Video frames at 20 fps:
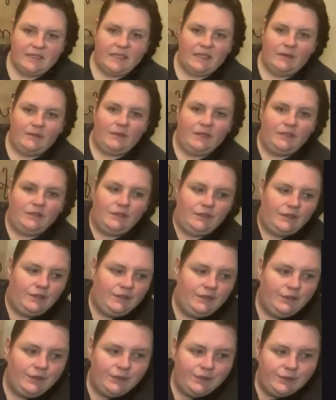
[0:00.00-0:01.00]
what you
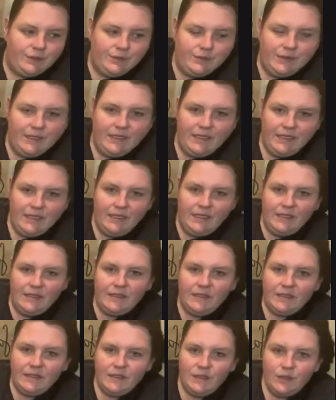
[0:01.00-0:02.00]
do
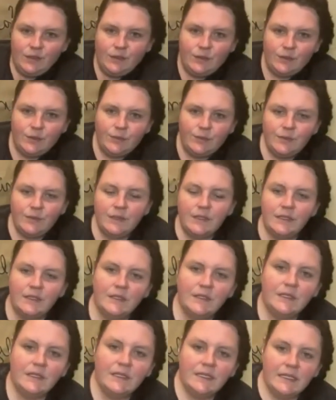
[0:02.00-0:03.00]
is you
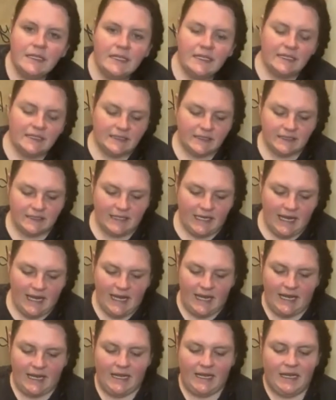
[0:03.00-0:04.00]

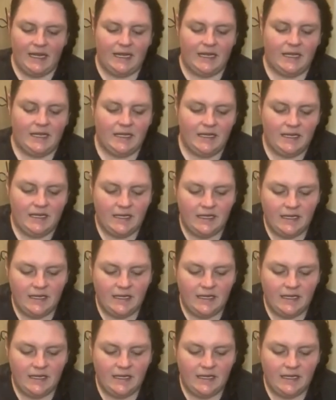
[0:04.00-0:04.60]
take